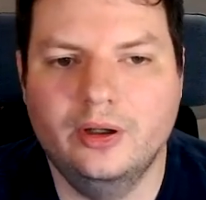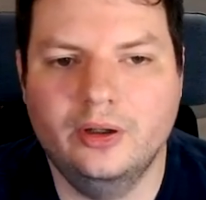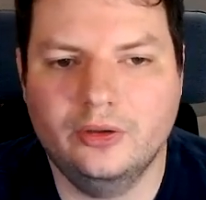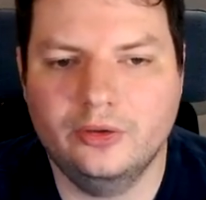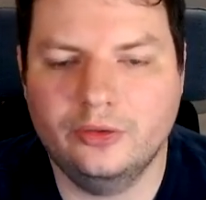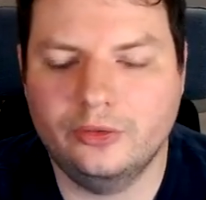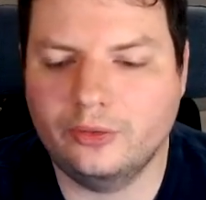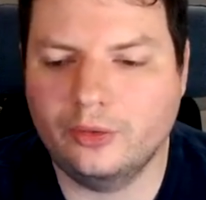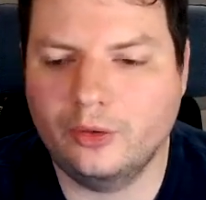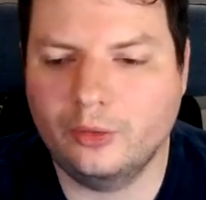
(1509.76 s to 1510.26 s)

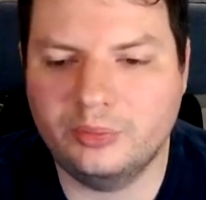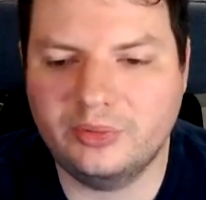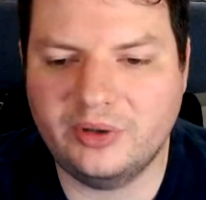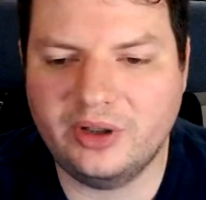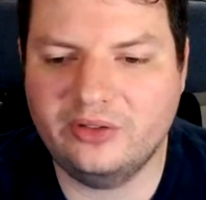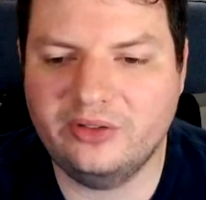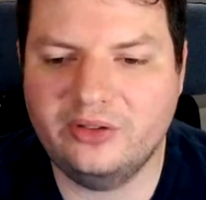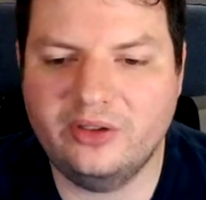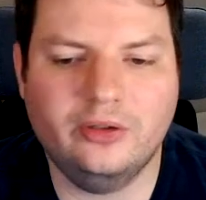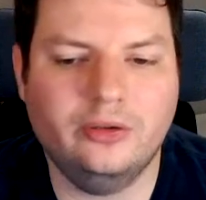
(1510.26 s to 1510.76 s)
SOAP
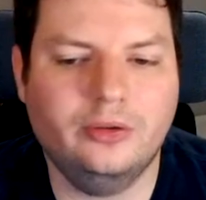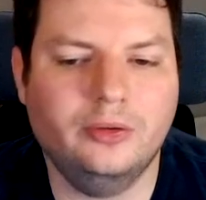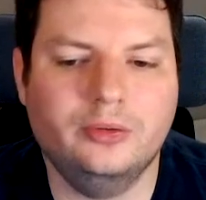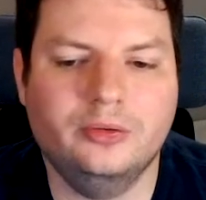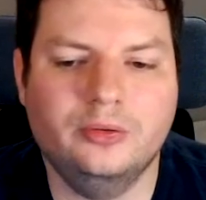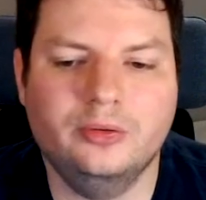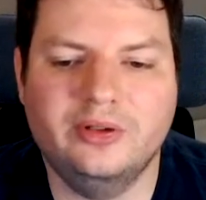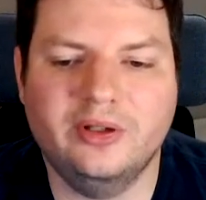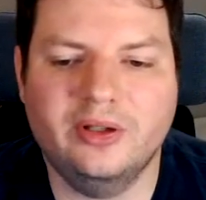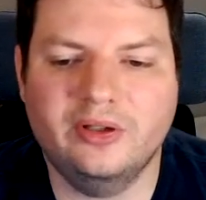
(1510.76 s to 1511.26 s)
testing suite
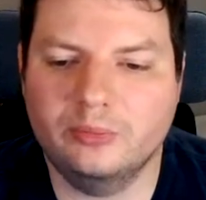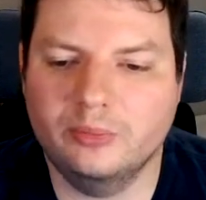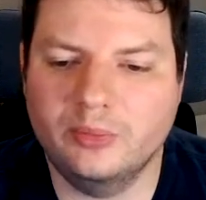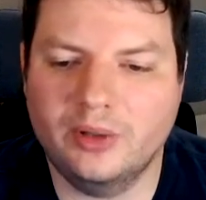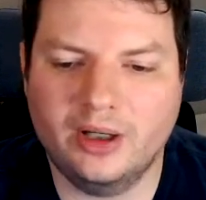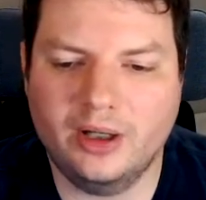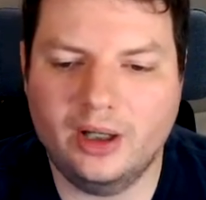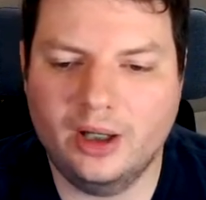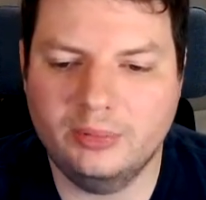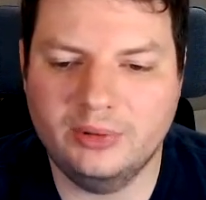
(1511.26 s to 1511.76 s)
to test
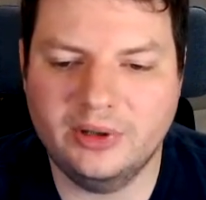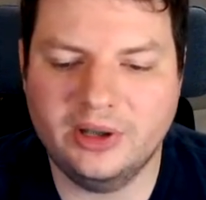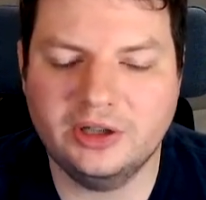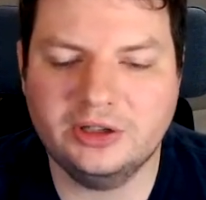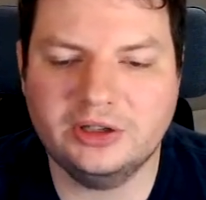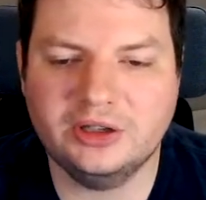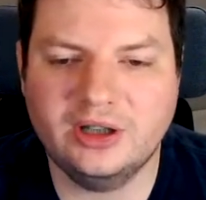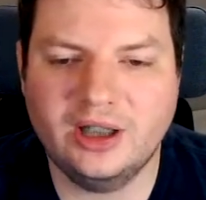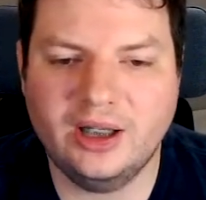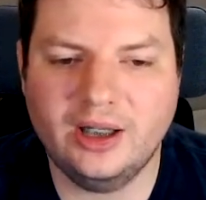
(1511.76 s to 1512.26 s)
my
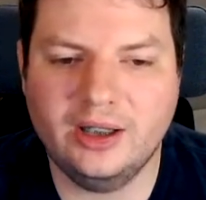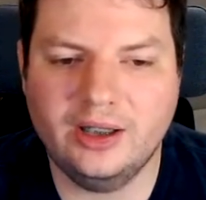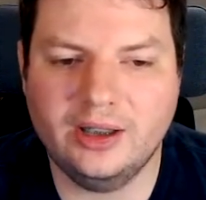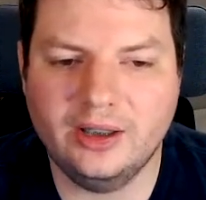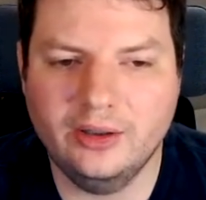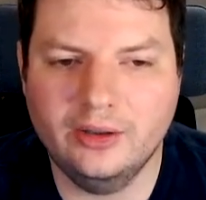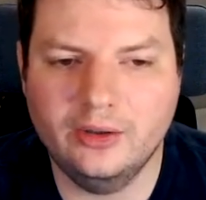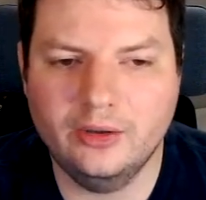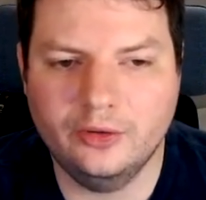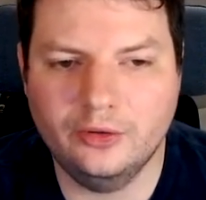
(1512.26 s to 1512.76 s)
application A.